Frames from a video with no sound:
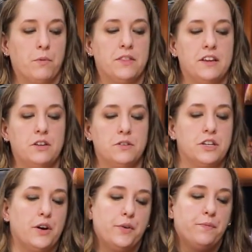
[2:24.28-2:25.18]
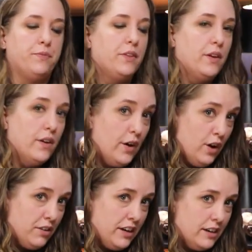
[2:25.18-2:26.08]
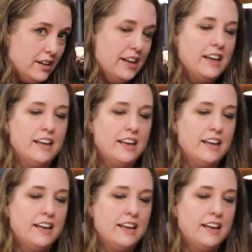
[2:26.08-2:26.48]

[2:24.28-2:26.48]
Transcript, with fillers: But what they do show over here